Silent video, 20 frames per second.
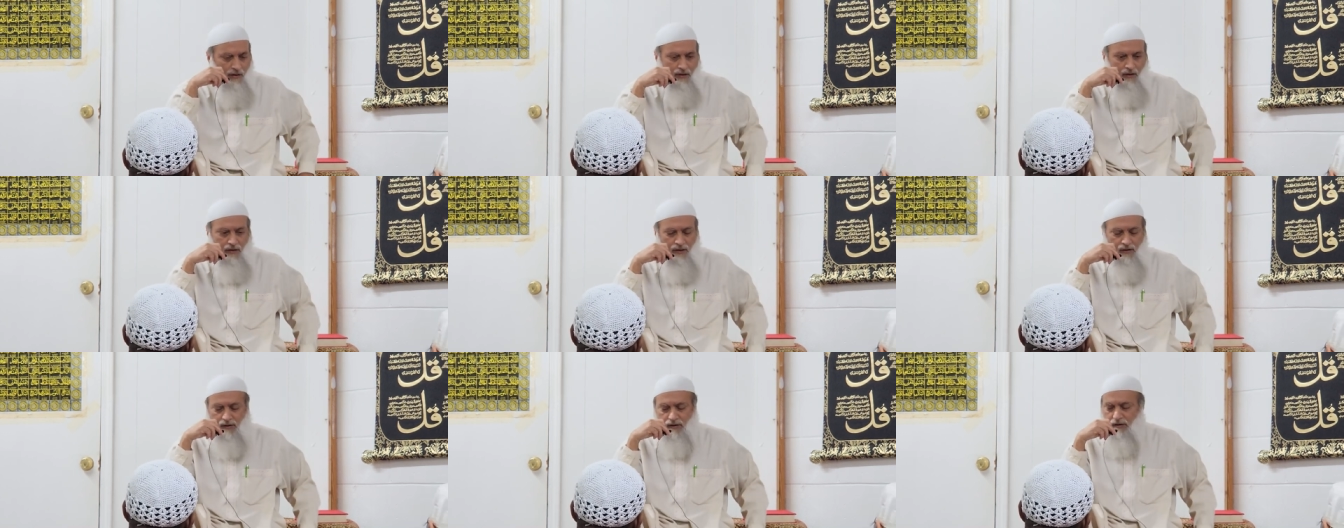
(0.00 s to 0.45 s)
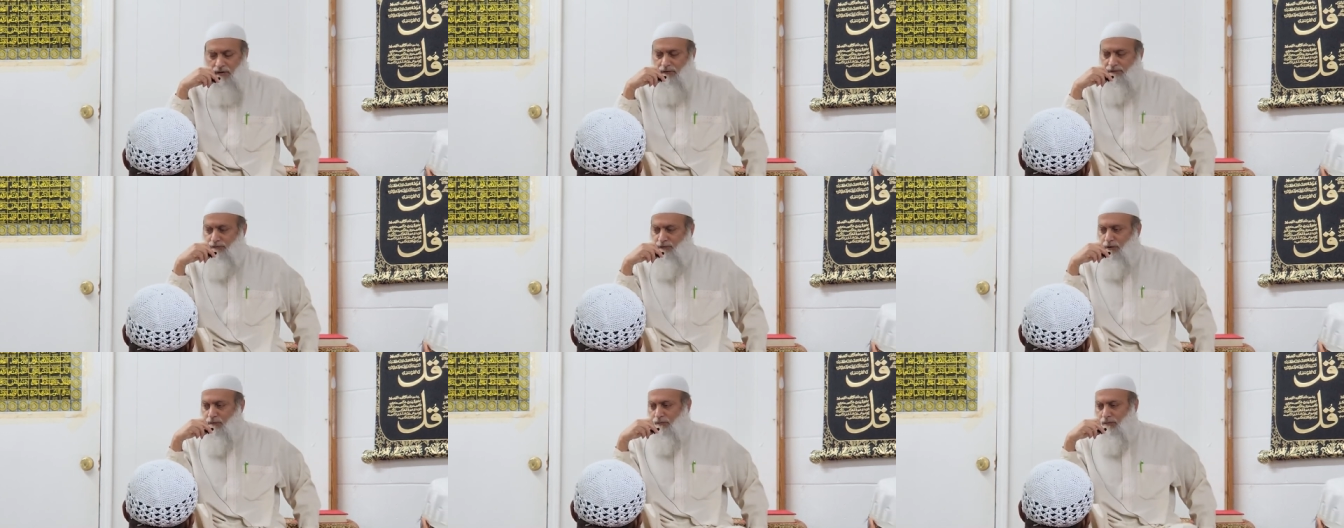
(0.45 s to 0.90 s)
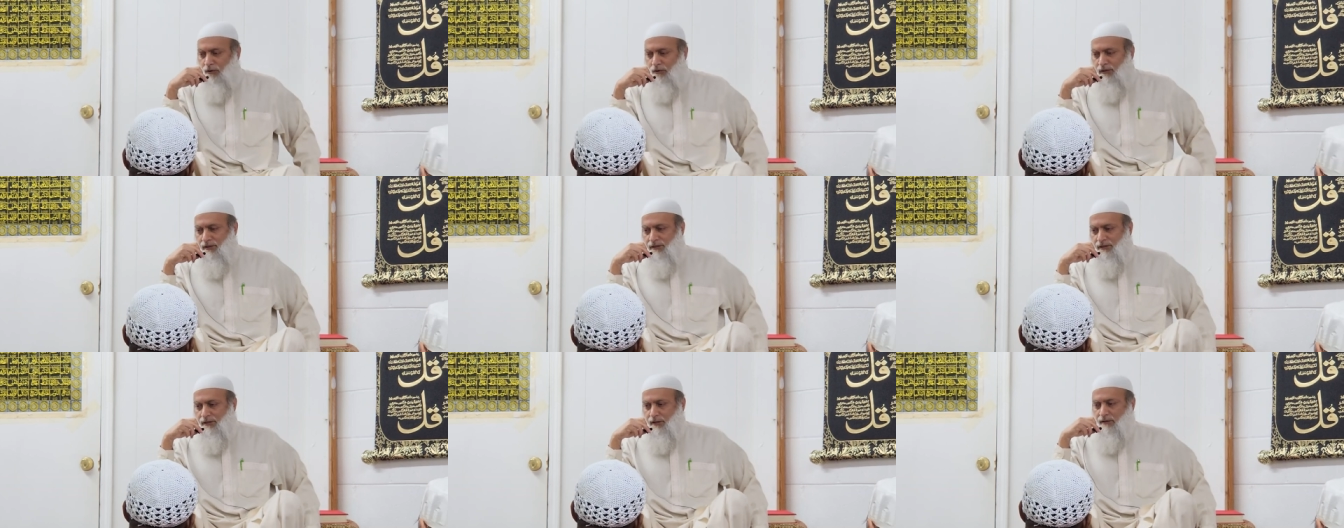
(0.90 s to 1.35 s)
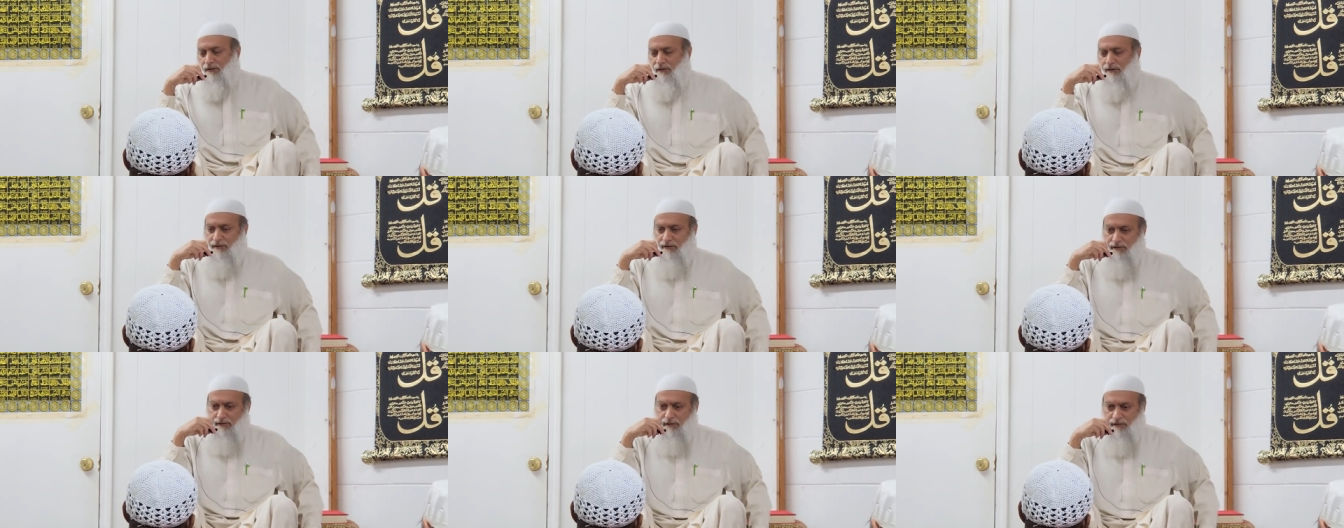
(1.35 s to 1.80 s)
uh, a few points
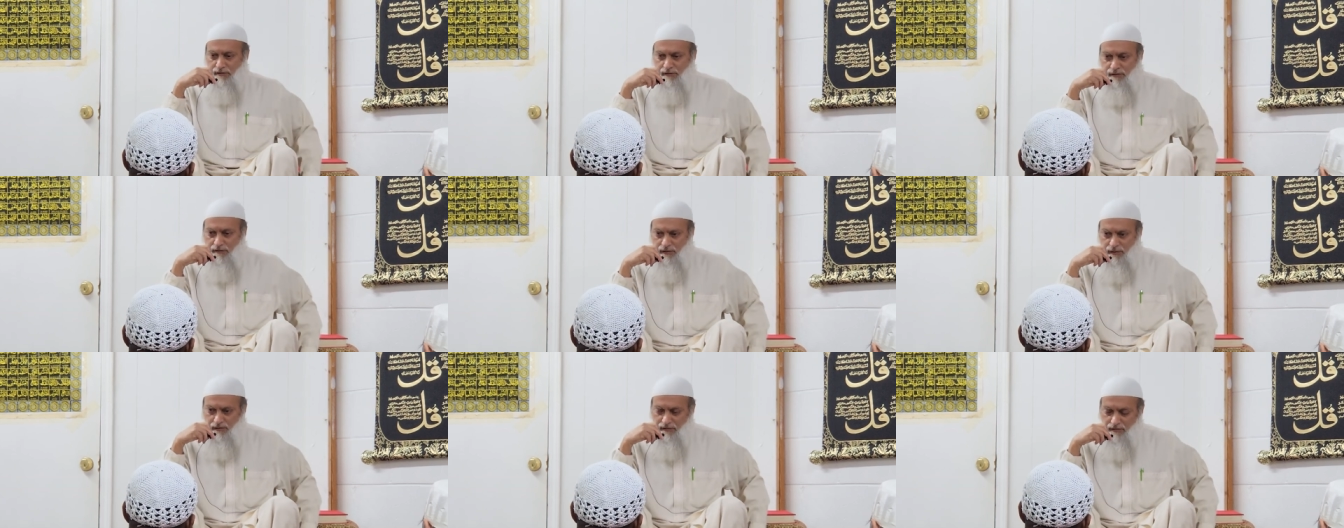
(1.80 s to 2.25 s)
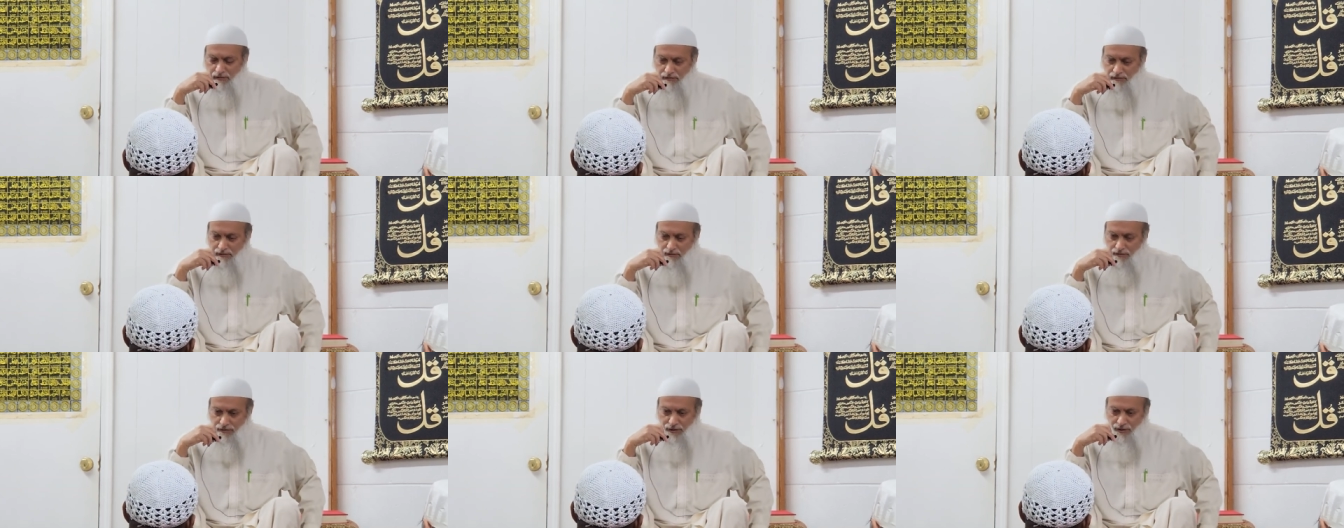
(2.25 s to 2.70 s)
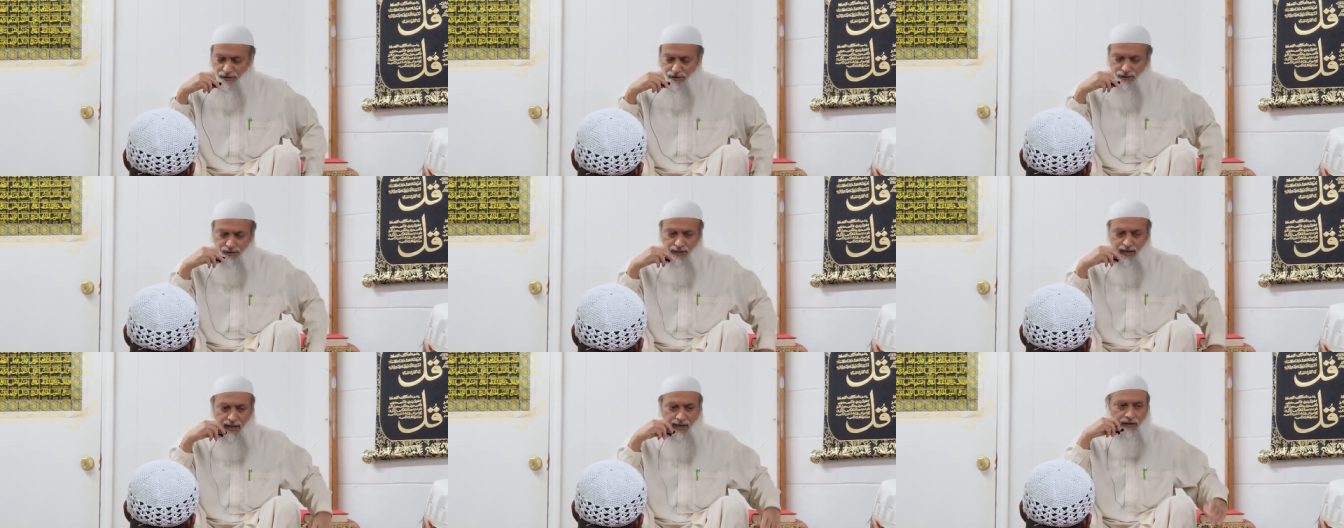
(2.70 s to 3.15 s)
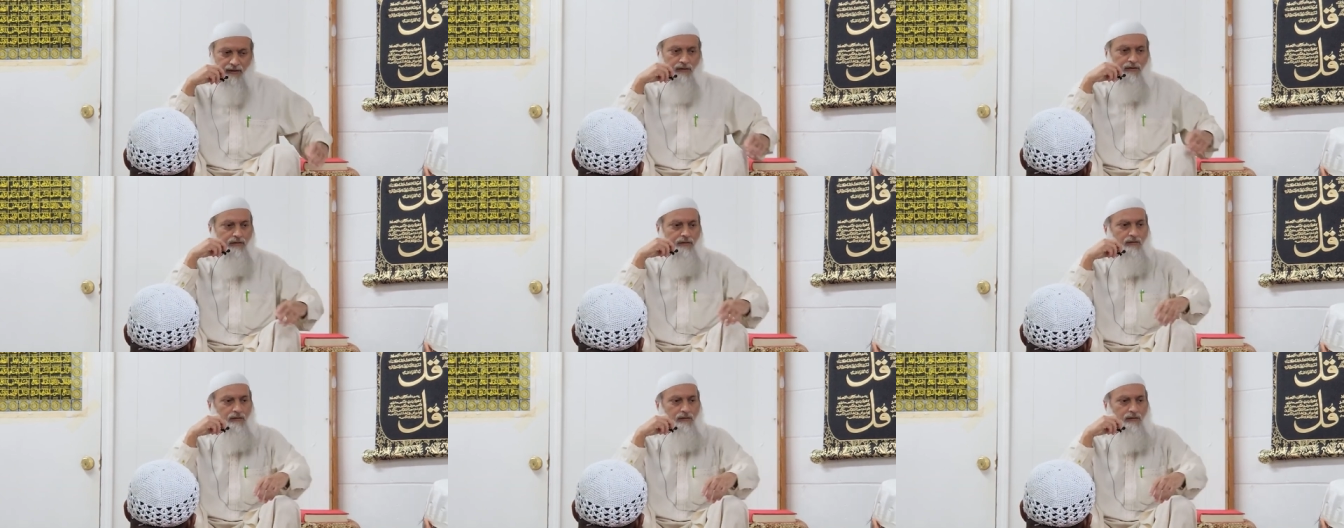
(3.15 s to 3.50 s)
here to understand.